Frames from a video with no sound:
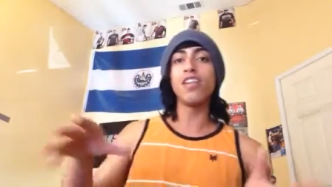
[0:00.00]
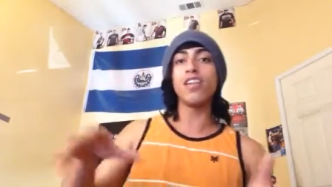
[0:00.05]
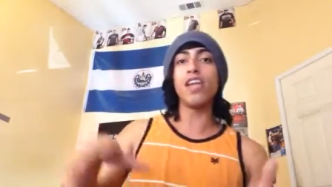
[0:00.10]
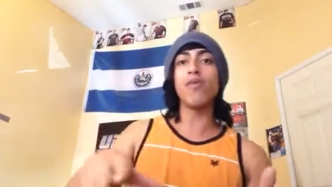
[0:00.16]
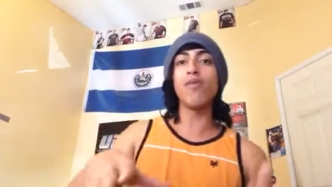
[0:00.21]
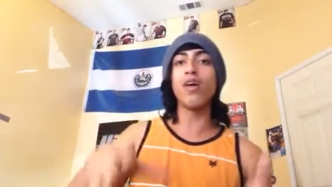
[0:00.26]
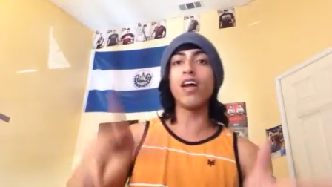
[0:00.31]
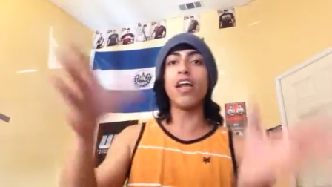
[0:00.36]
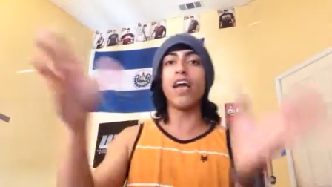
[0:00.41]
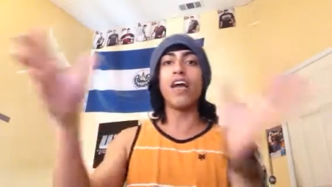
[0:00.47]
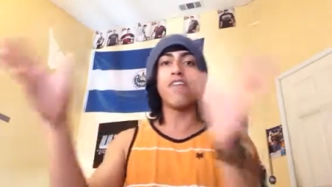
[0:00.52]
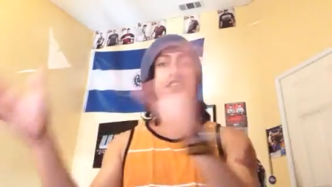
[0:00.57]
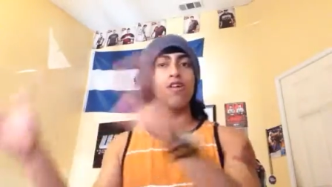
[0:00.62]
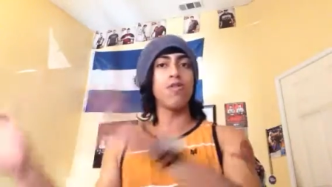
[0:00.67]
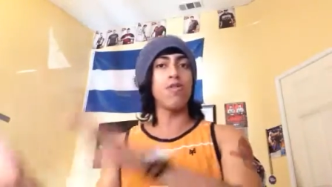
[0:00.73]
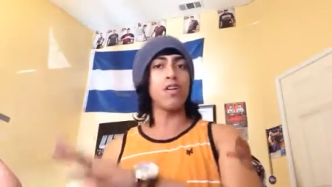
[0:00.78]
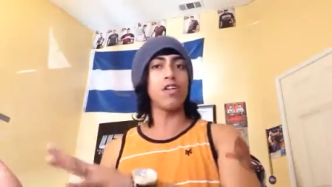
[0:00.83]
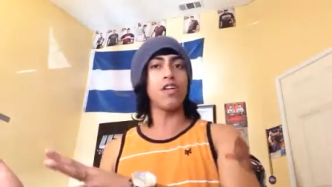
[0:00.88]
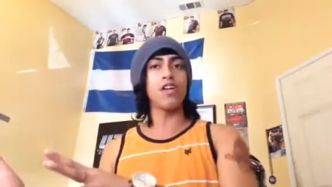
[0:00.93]
They want
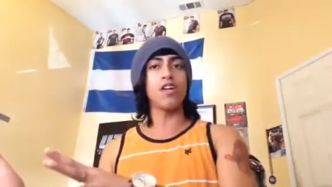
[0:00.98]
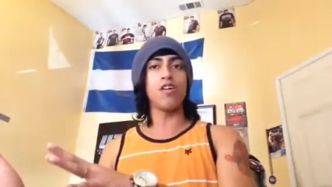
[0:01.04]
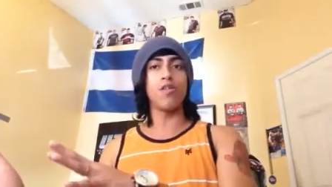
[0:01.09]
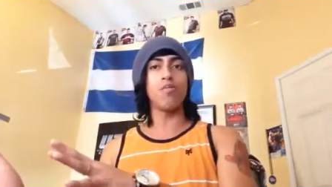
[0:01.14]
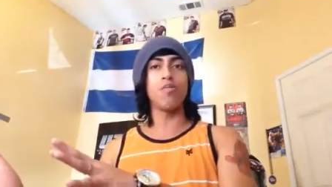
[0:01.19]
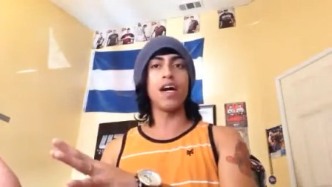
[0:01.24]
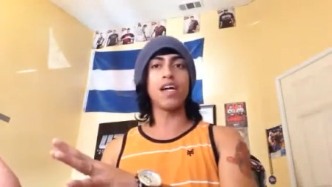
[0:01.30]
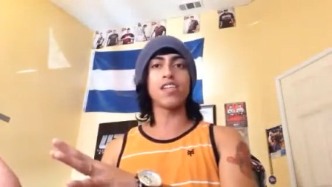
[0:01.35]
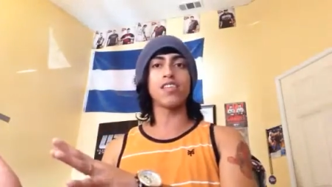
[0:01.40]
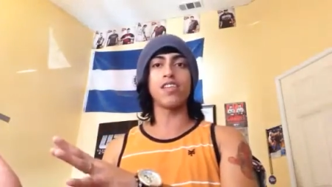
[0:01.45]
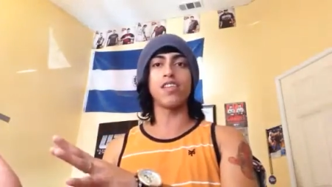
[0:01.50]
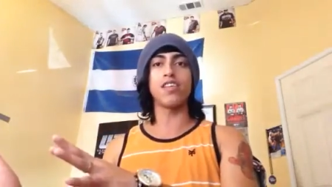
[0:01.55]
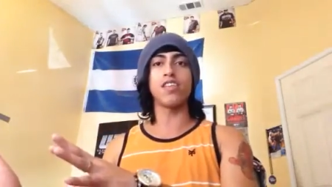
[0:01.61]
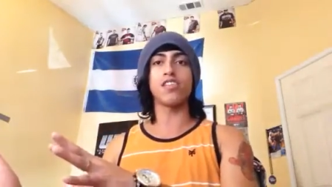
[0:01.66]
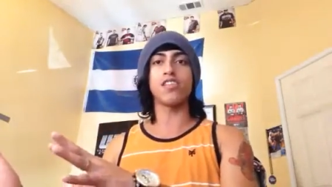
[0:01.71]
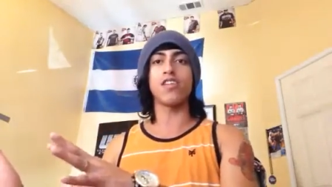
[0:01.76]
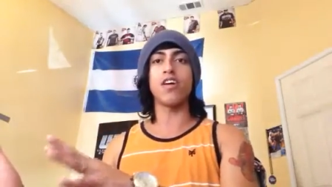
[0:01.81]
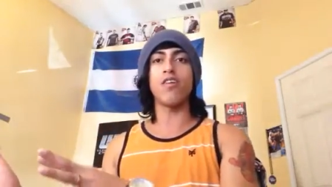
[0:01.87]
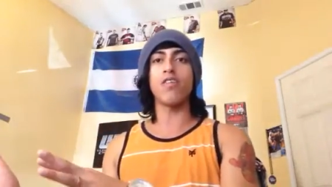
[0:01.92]
everyone to go back to
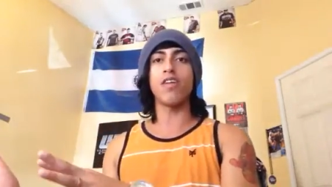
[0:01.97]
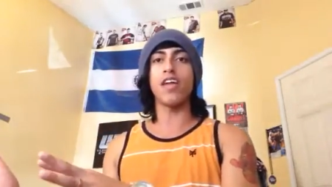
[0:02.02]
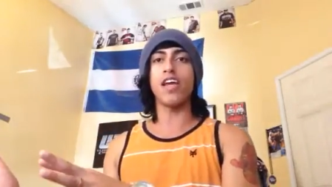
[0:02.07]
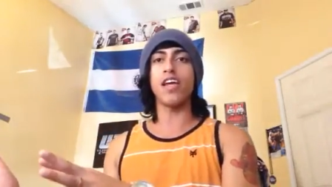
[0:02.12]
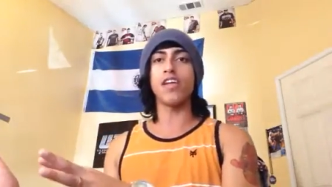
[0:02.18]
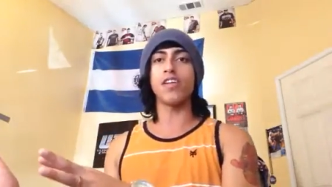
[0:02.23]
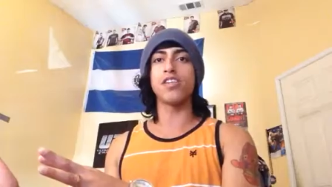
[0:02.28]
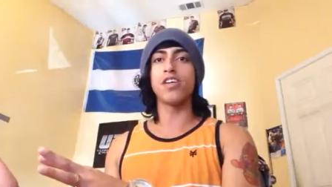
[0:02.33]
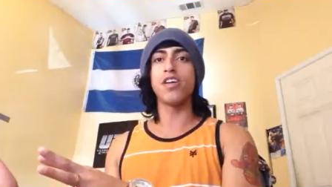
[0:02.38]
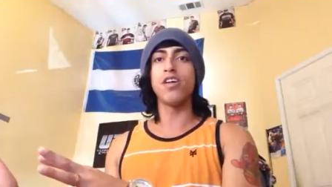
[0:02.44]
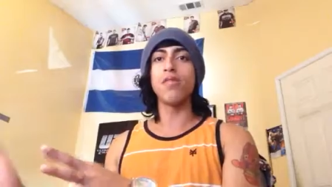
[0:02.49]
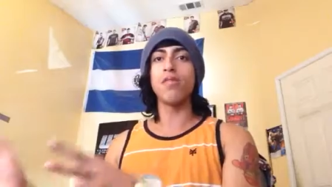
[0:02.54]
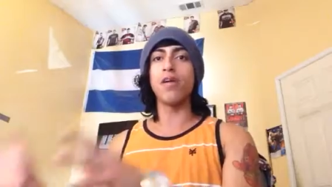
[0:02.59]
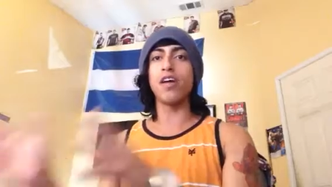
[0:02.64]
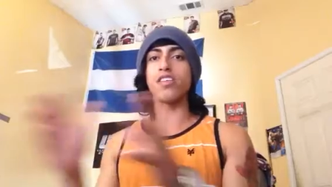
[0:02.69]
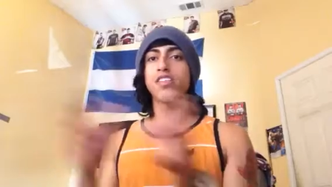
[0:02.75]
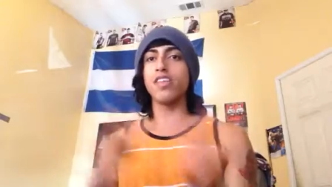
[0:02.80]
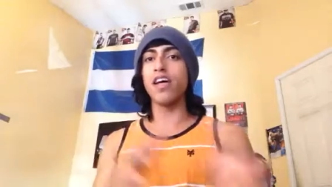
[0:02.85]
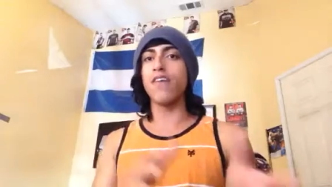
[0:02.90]
the Stone Age
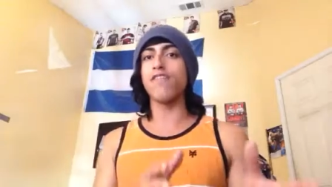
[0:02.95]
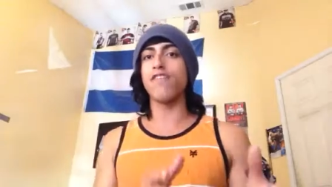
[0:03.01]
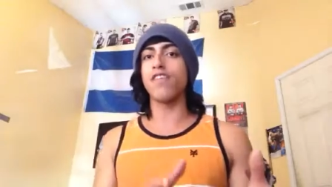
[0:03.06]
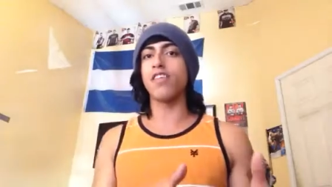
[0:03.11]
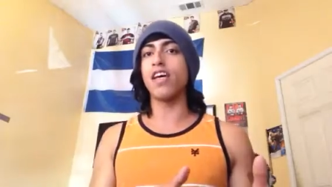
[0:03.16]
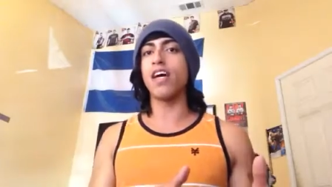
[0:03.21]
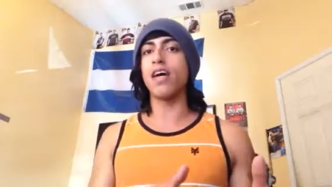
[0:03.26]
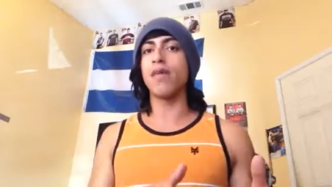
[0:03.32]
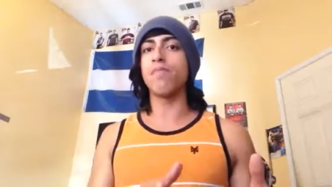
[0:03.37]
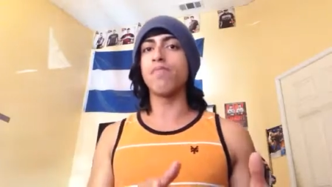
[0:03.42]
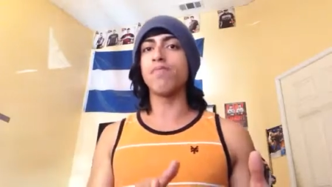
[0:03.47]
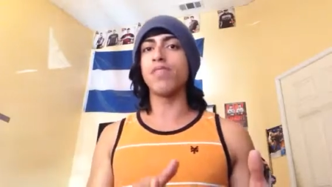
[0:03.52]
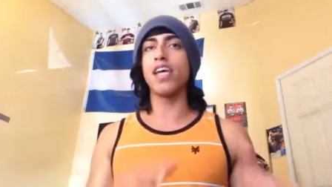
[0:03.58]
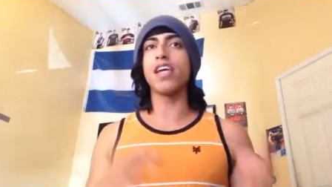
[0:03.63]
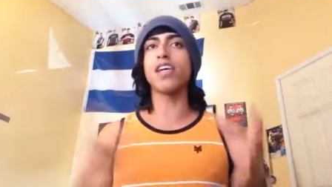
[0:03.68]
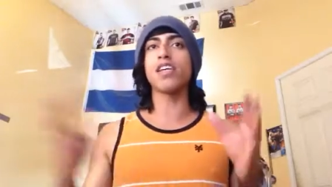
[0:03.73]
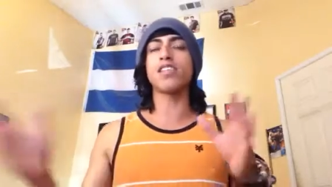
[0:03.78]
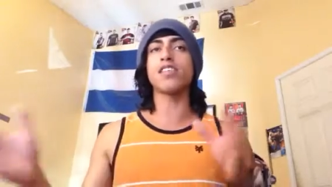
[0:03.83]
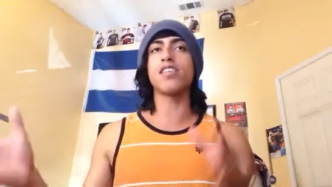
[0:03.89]
except for them.
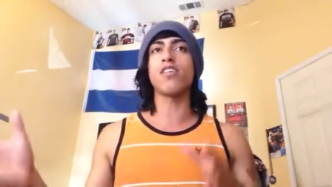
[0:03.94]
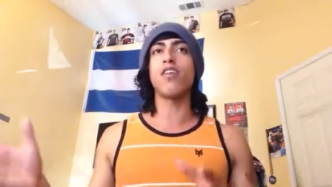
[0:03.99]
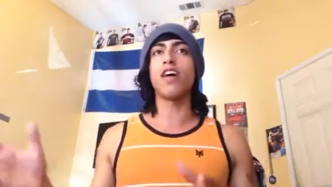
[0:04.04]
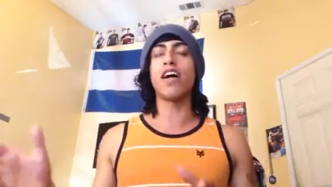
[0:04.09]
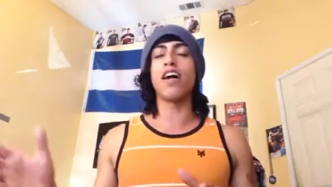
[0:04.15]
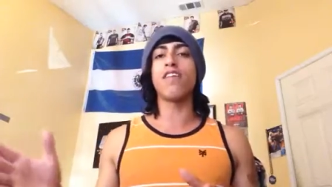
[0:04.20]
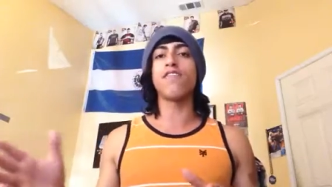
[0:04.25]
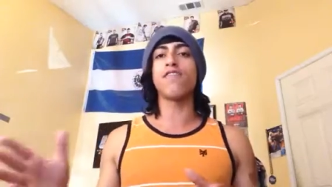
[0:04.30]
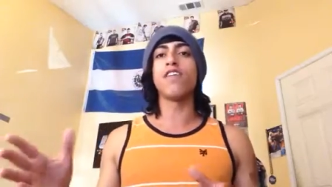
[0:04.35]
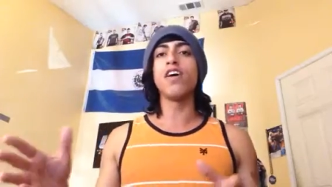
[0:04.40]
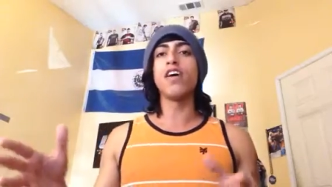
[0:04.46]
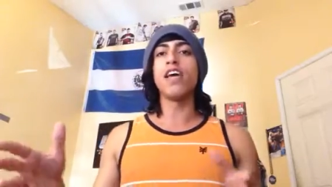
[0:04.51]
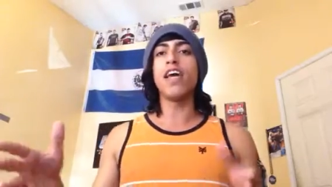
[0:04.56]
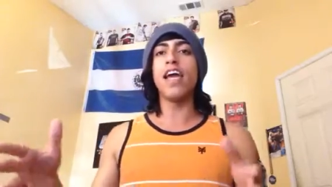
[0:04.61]
They could still have